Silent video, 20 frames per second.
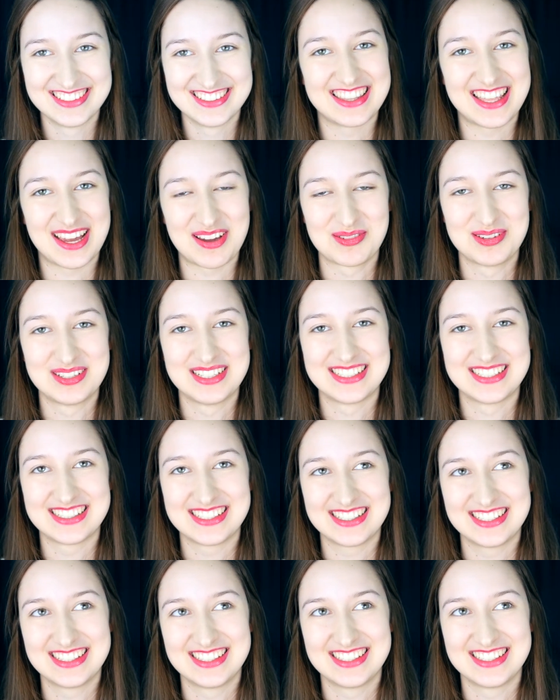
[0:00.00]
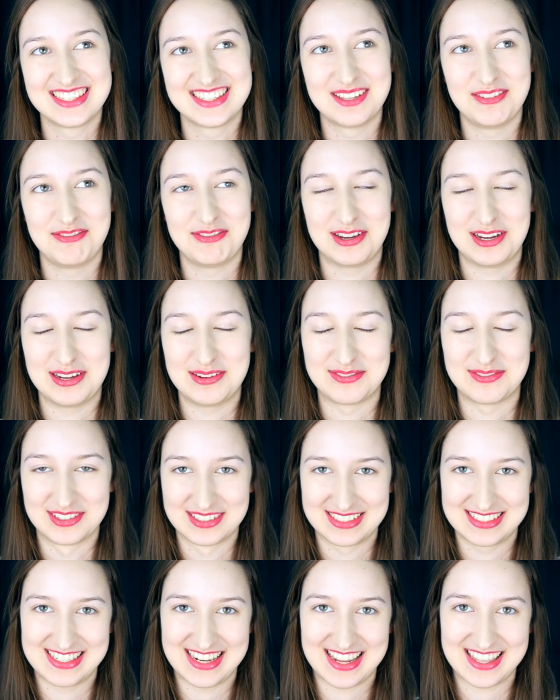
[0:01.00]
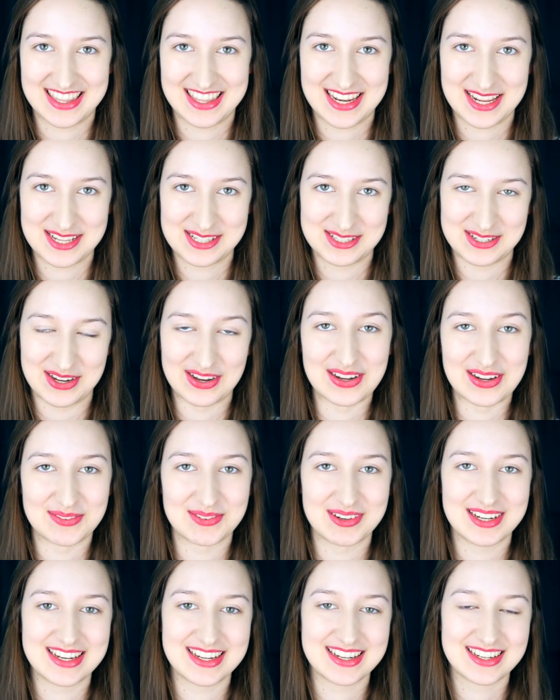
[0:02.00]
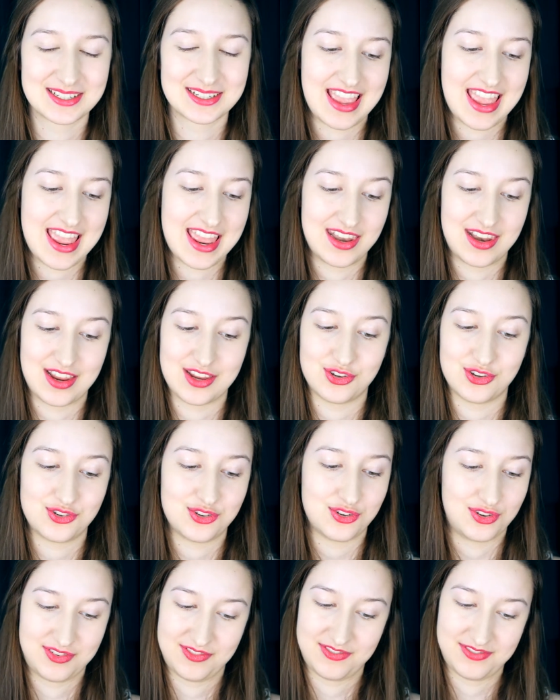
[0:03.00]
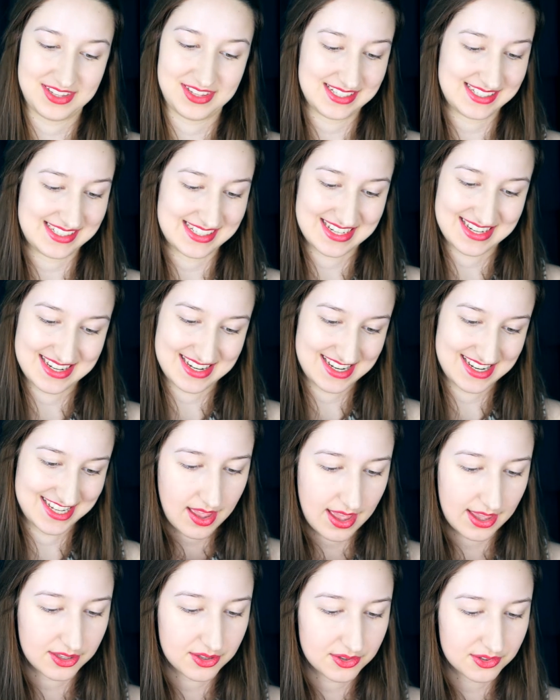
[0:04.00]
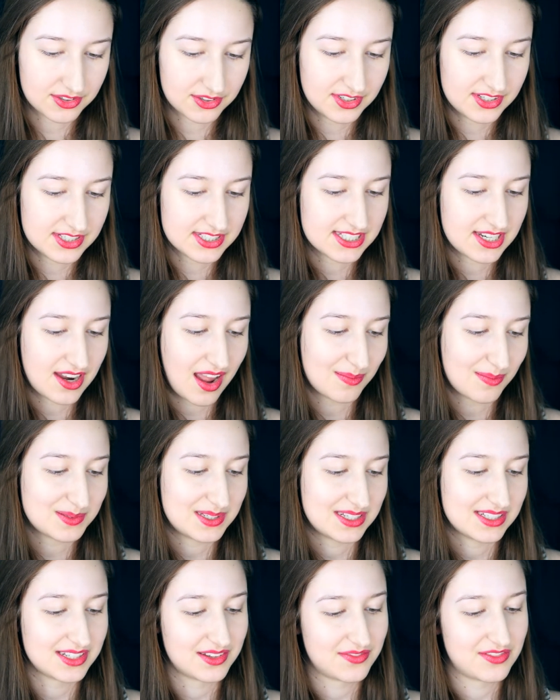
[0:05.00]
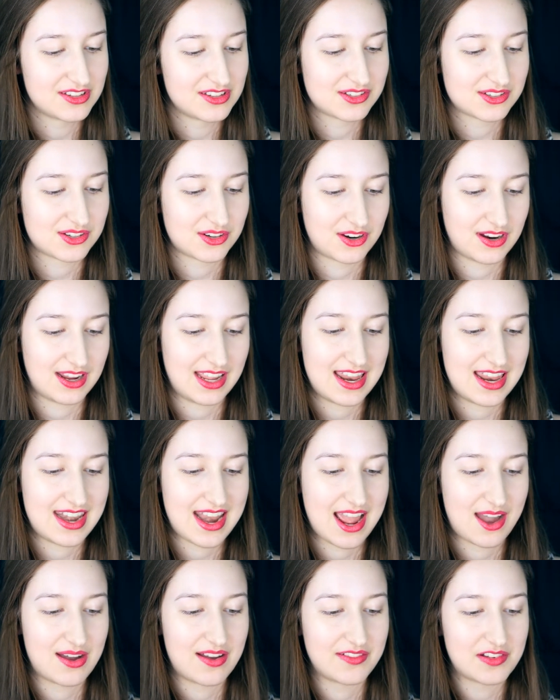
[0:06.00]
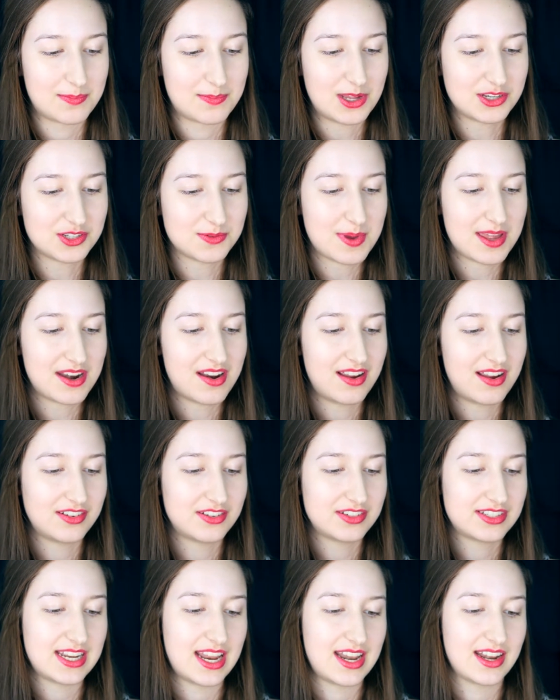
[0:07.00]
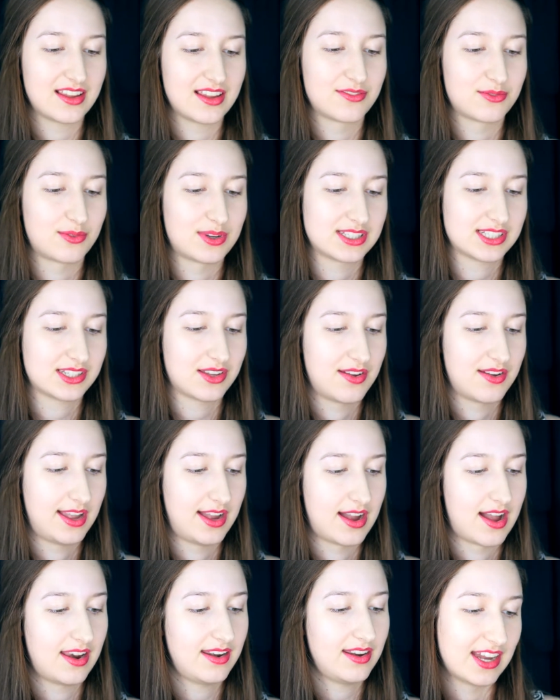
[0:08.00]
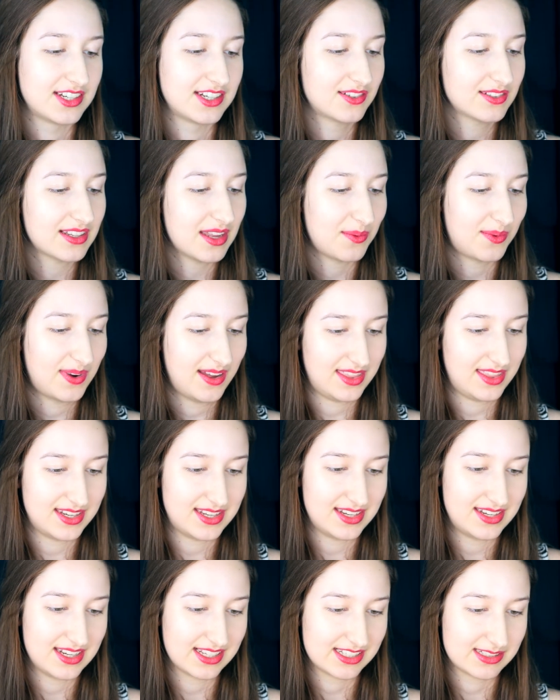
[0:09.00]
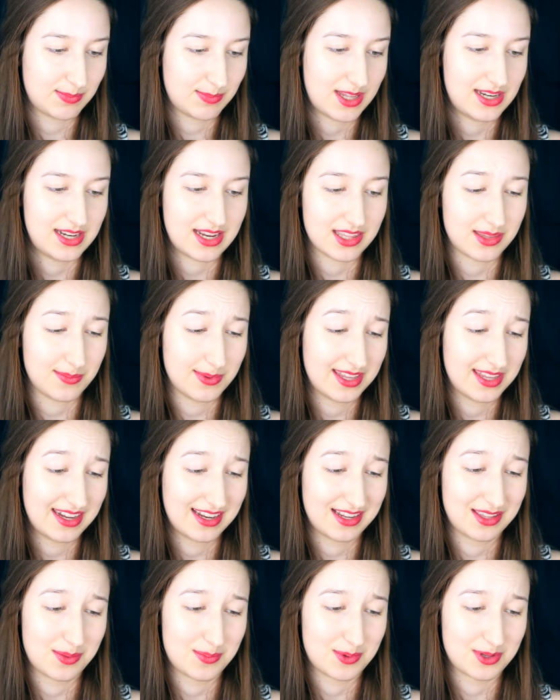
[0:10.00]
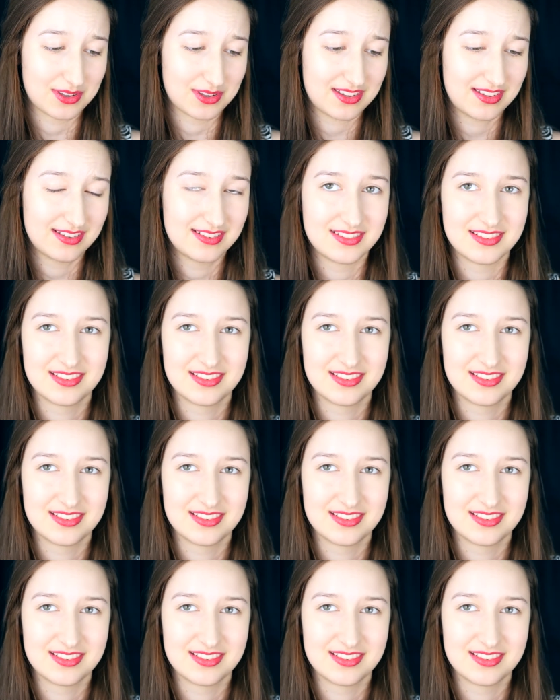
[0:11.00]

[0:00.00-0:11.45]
That was the very first day that I started reading, and I should have listened. I googled a synopsis of the story and now have a much better understanding of what's going on. I don't get why they didn't explain it at the beginning of the book.